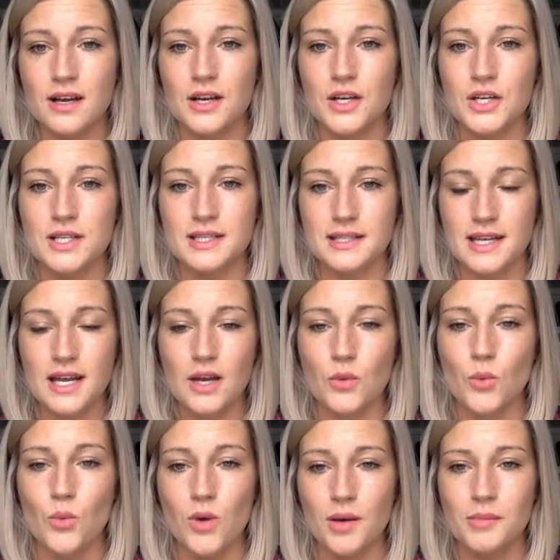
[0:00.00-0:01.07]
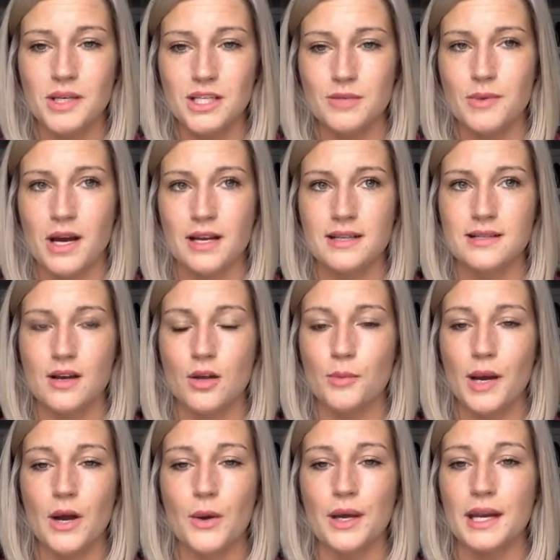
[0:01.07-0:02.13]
understand what Beachbody is all about.